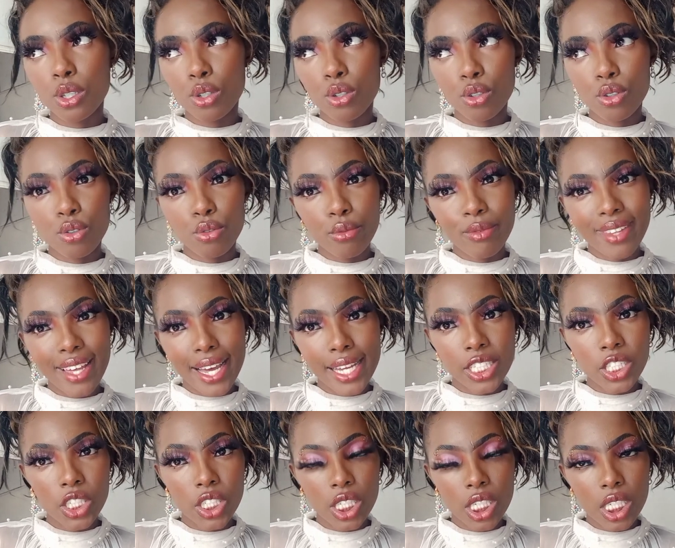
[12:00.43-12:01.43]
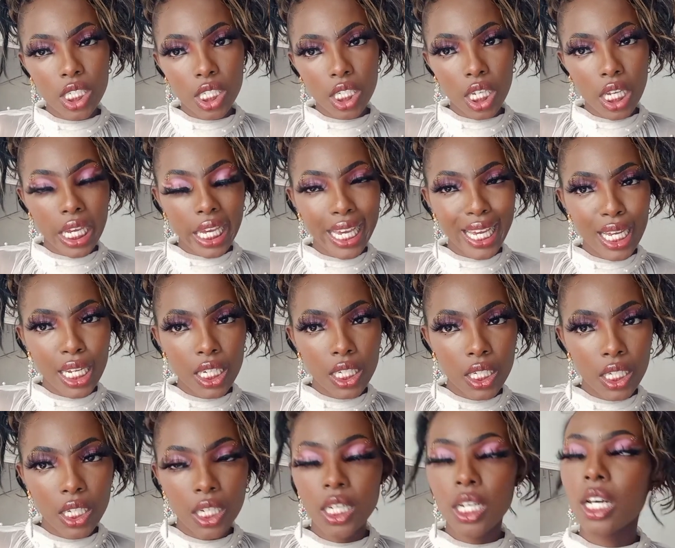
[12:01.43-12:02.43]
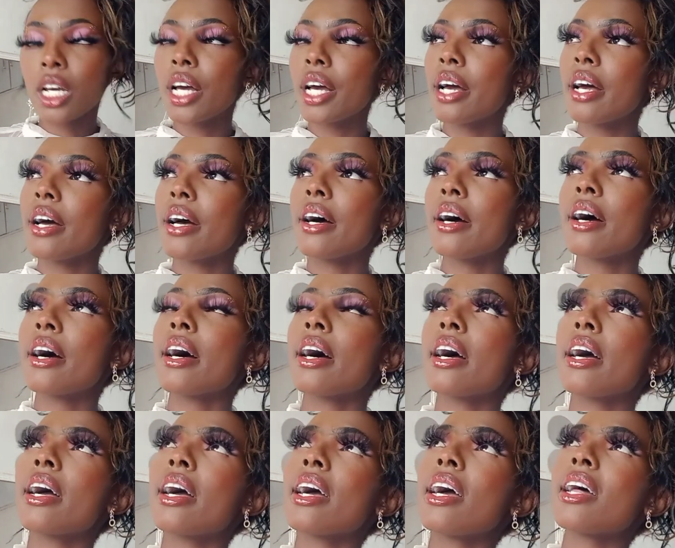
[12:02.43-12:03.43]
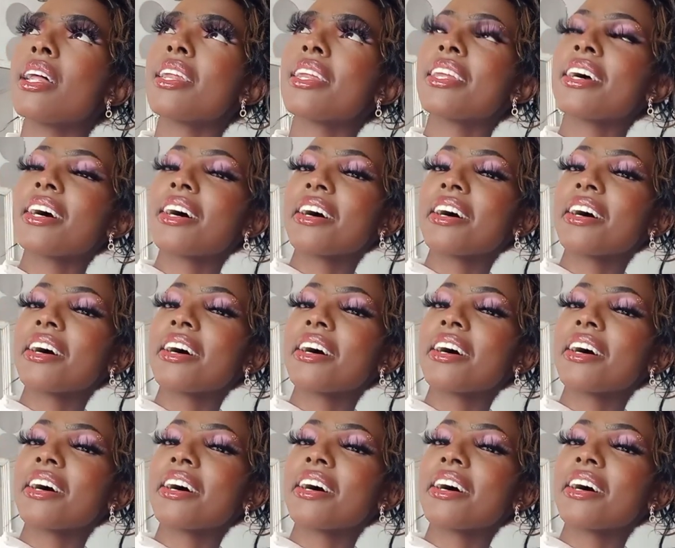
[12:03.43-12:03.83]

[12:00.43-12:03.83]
to do that shit again. And